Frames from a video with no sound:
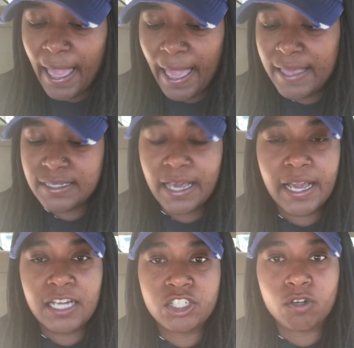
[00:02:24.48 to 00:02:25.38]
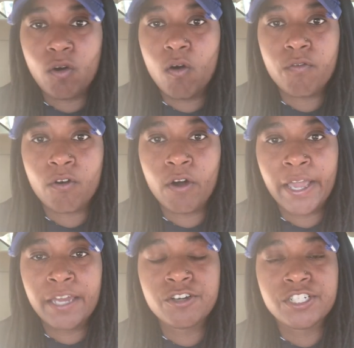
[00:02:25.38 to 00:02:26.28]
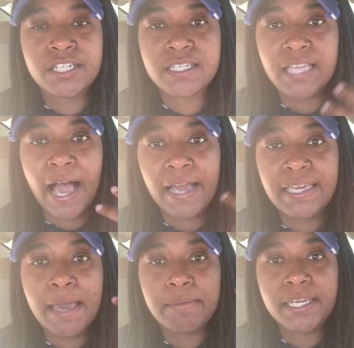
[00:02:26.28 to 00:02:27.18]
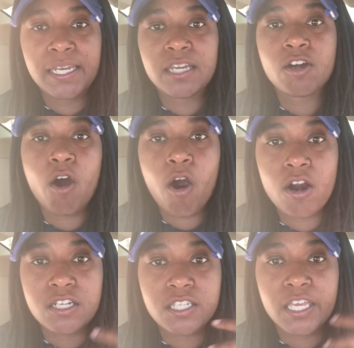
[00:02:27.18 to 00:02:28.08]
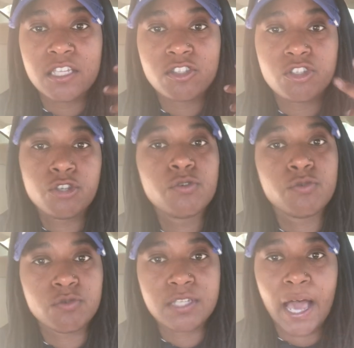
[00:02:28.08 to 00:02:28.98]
as I got your overall energies, I kept getting cards in twos.